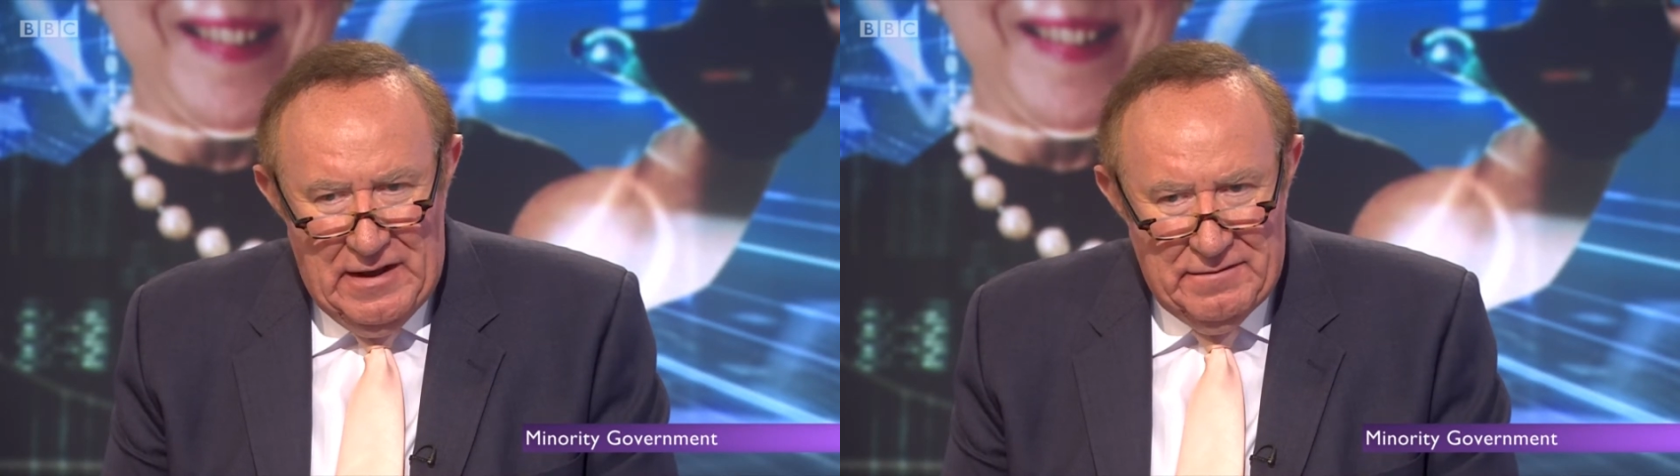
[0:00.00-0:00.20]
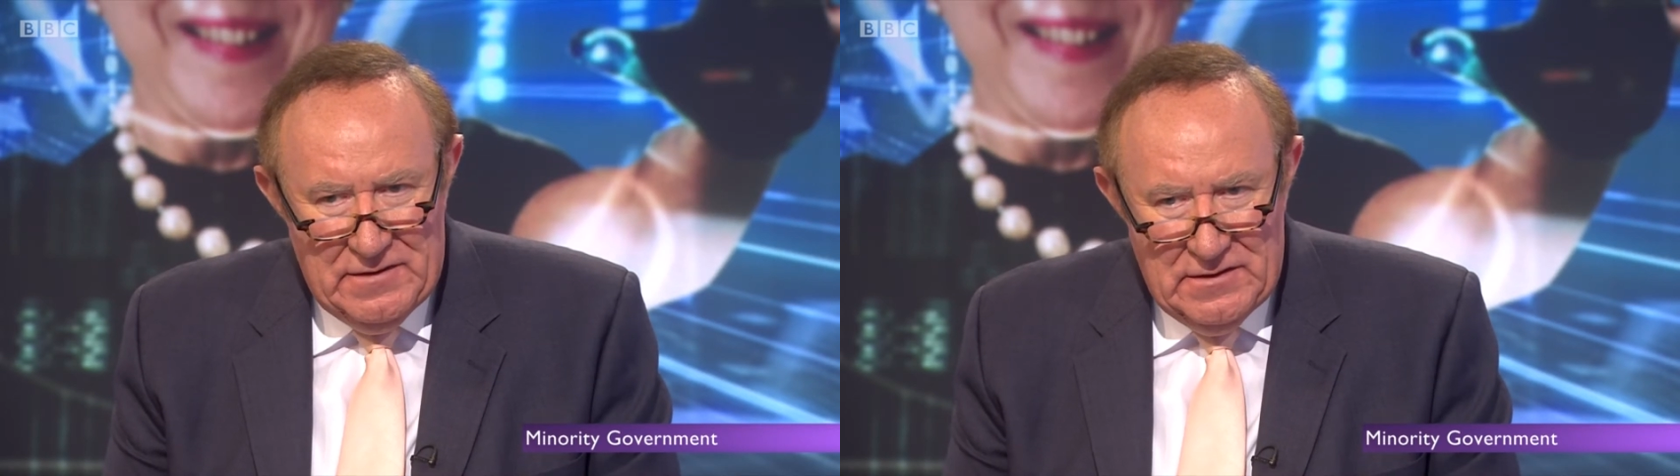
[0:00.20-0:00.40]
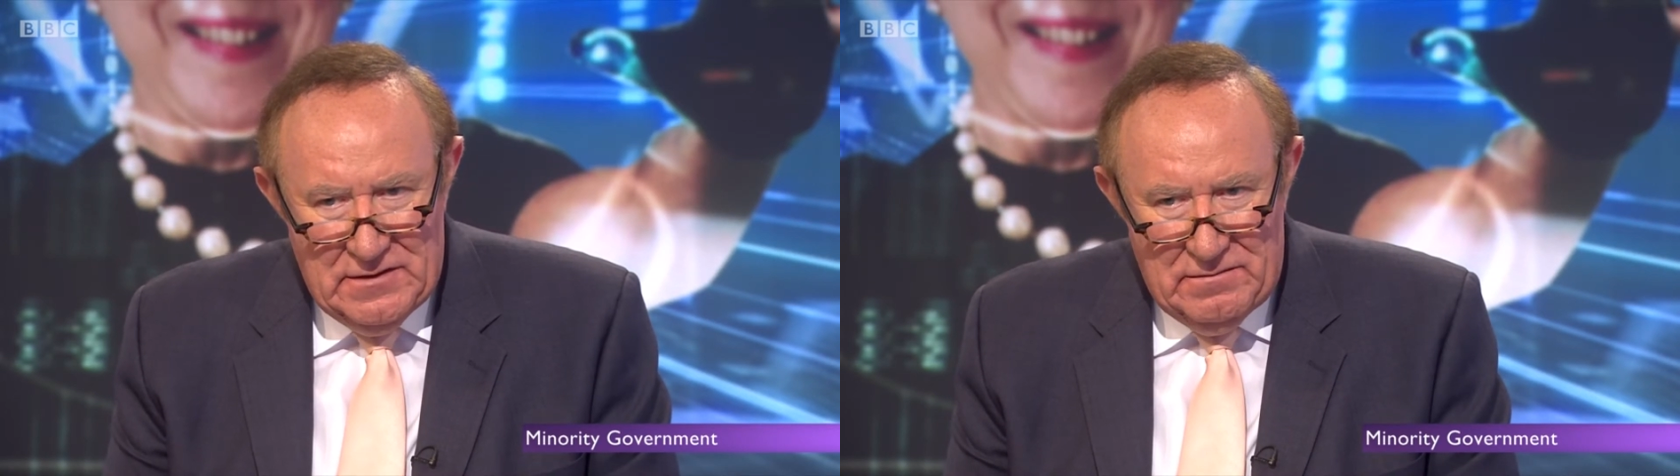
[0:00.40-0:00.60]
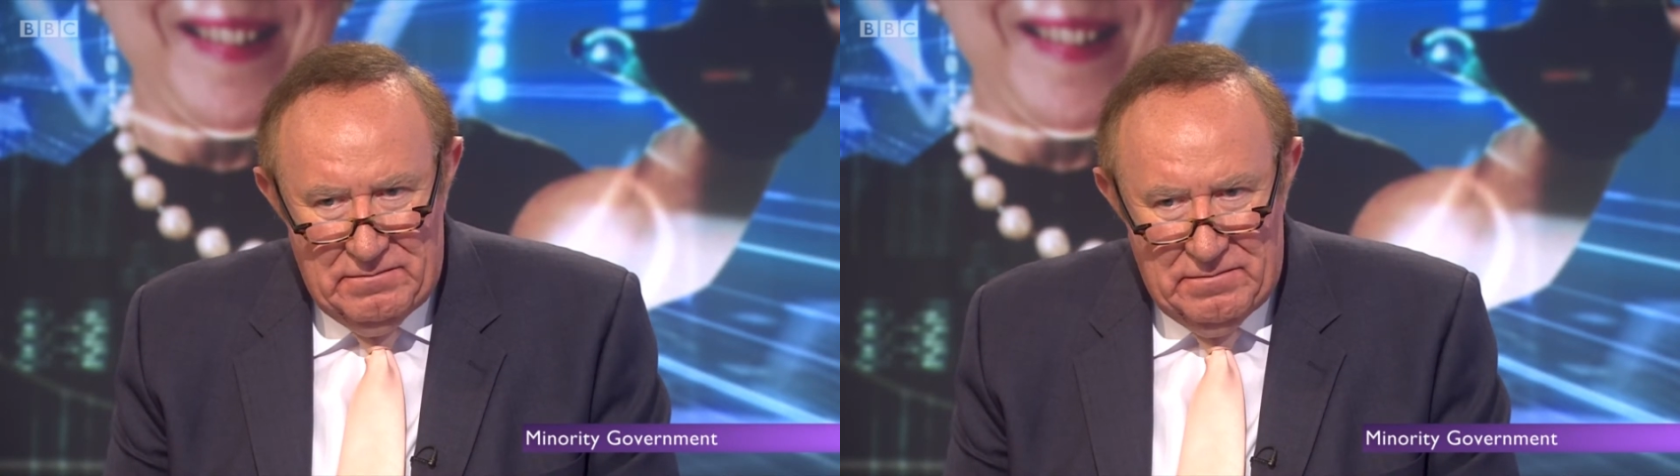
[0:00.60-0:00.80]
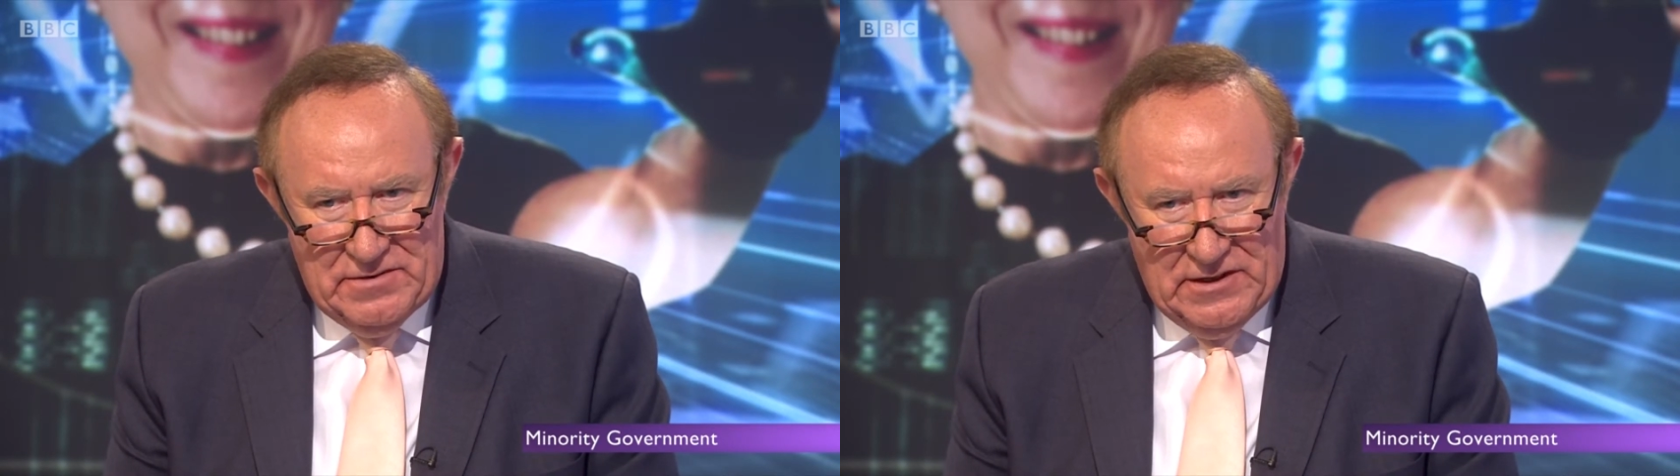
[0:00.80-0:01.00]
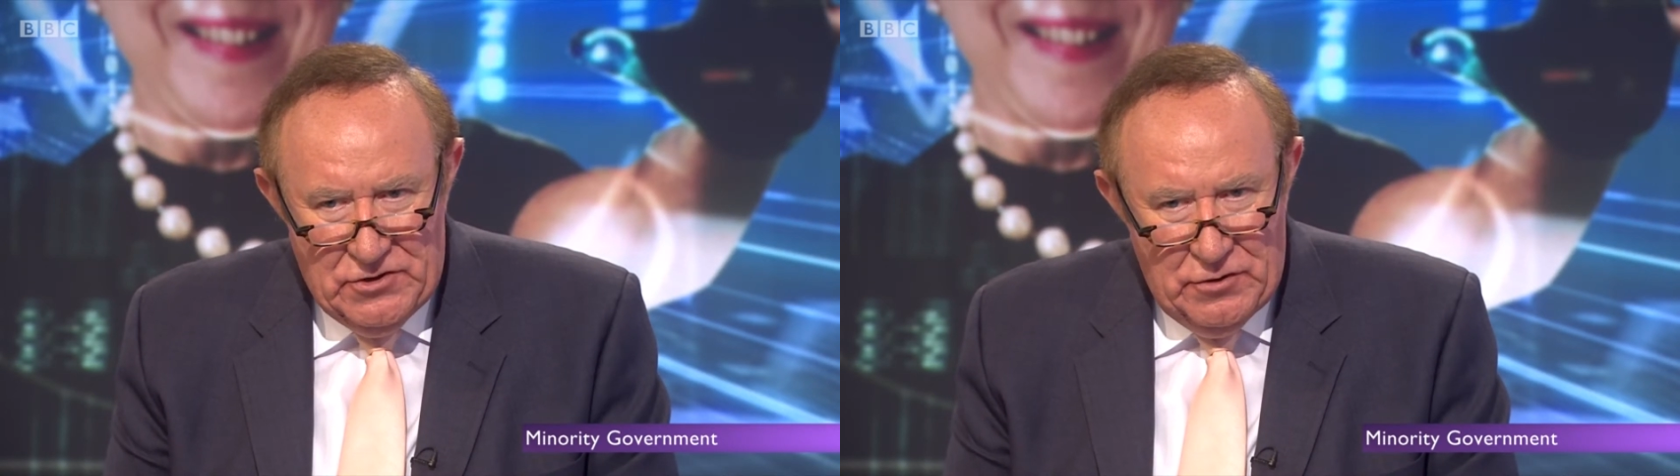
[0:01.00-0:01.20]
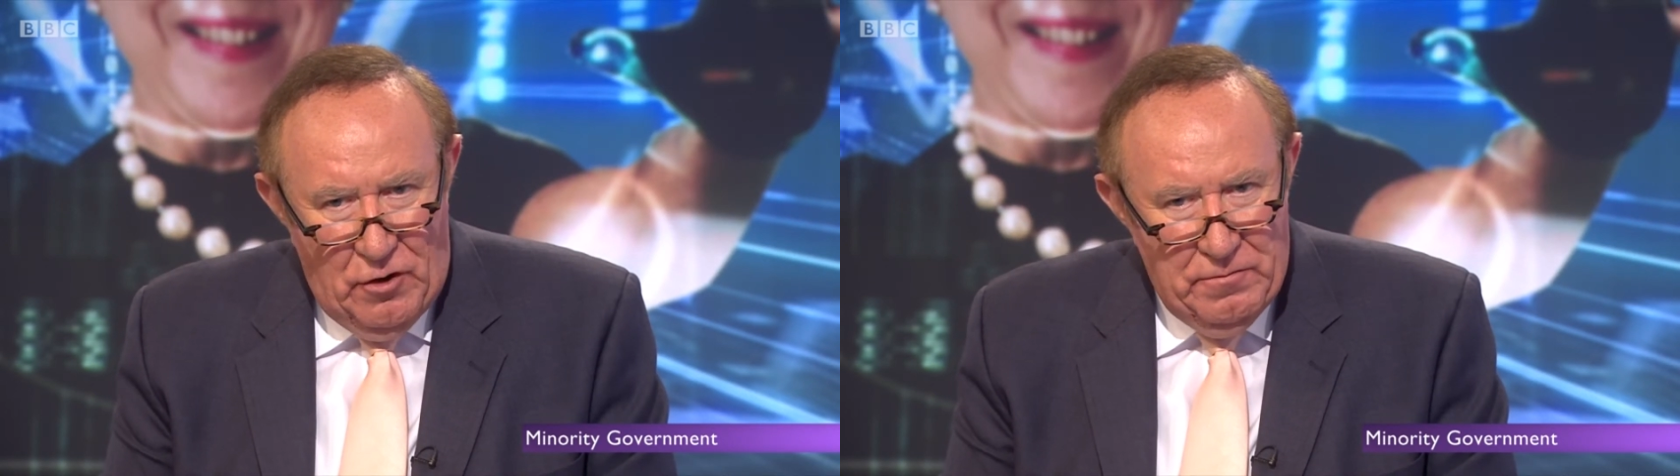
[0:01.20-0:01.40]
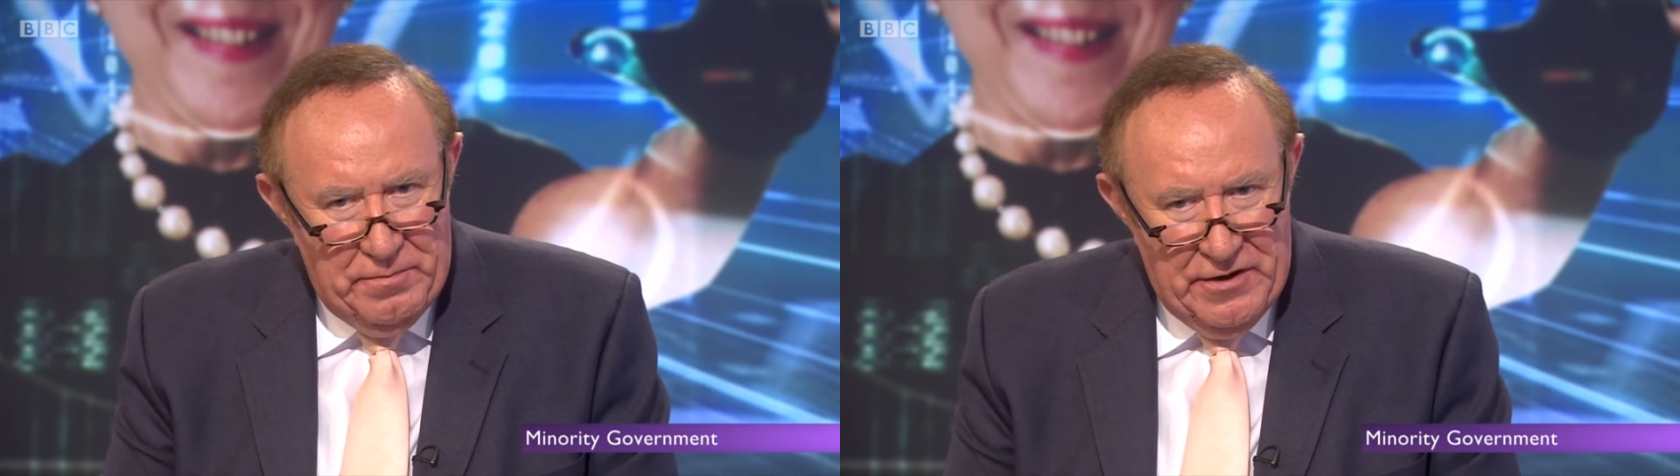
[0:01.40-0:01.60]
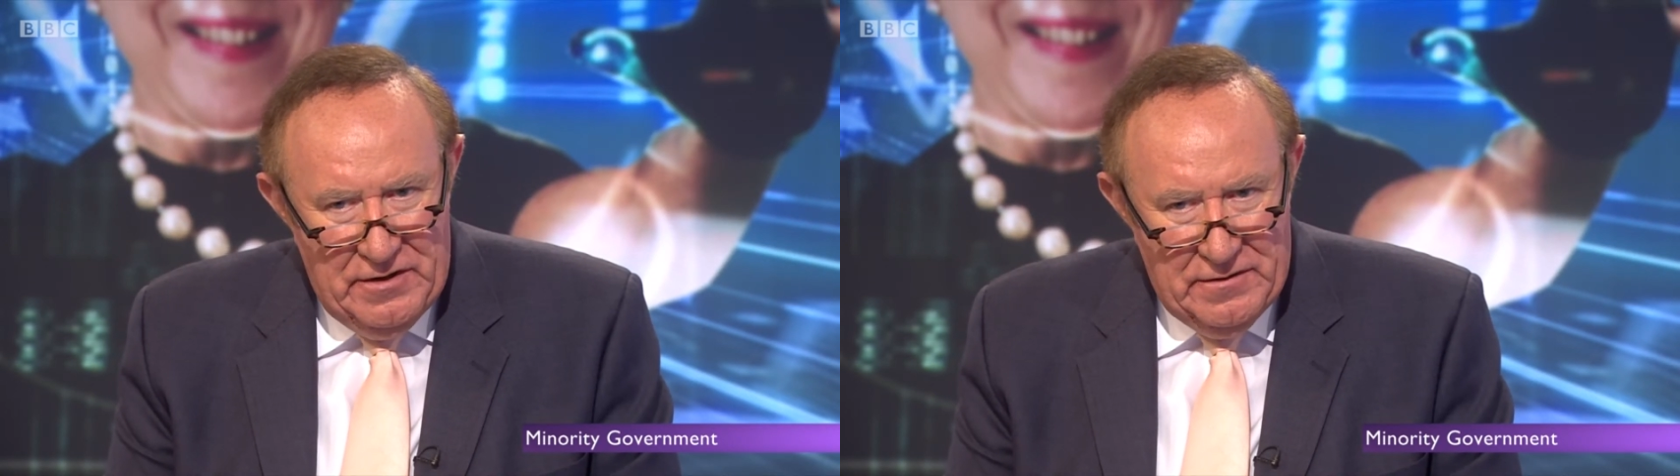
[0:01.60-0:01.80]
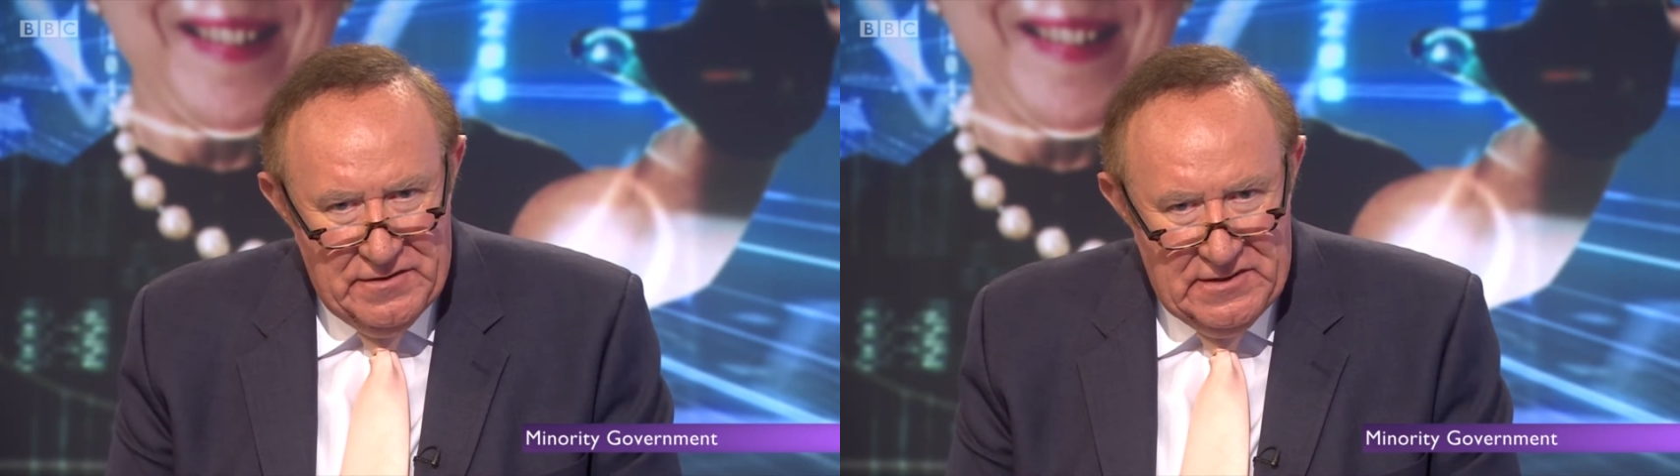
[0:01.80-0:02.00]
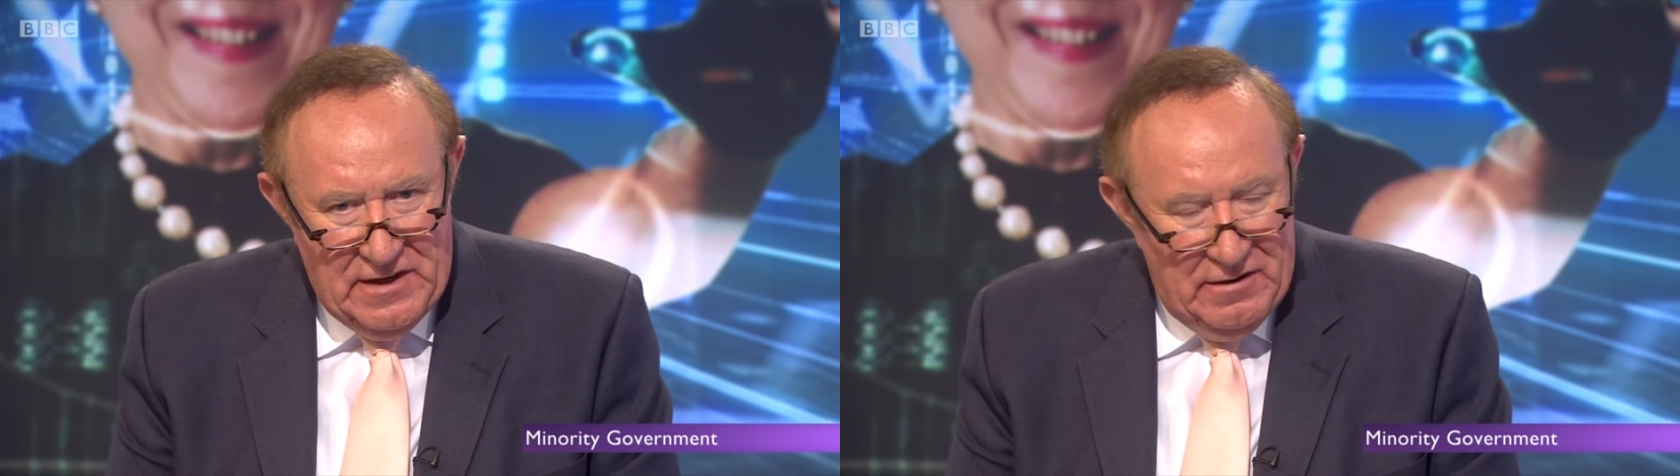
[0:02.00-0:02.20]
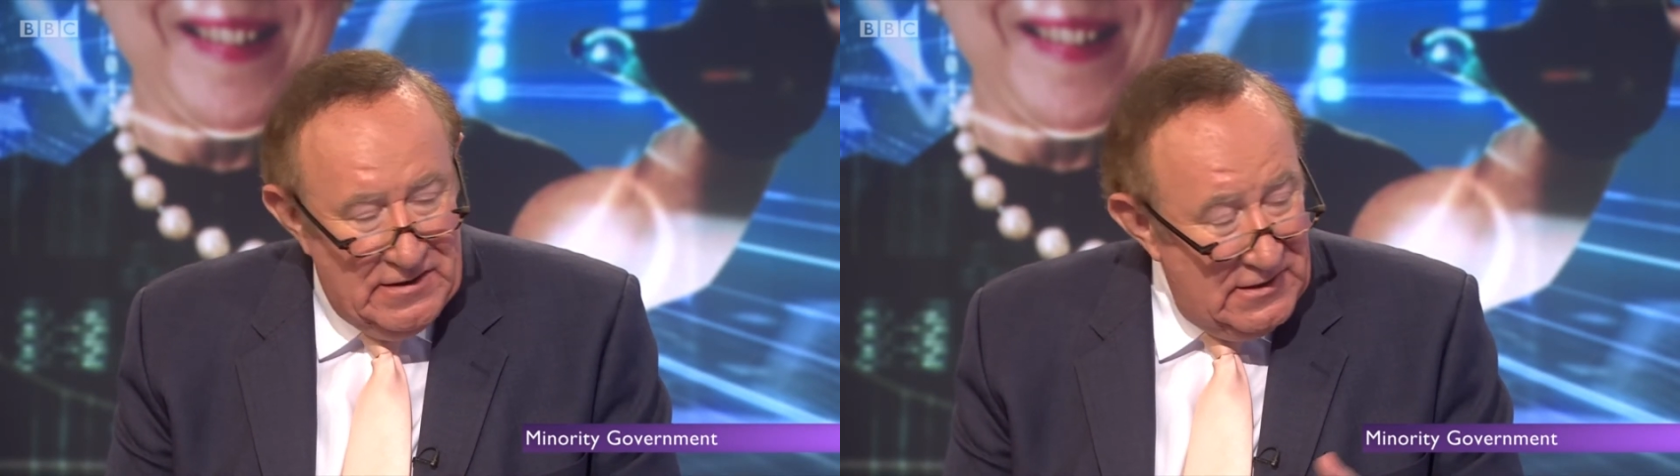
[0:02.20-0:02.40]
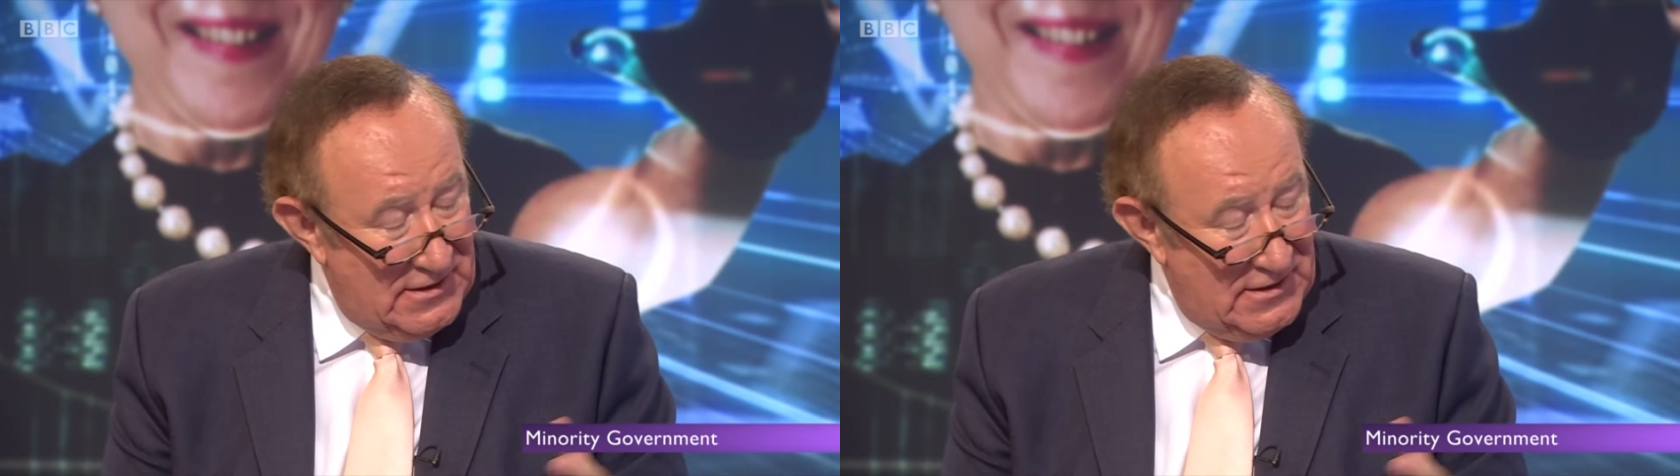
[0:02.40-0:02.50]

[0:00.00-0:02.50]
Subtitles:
after such a long period of austerity,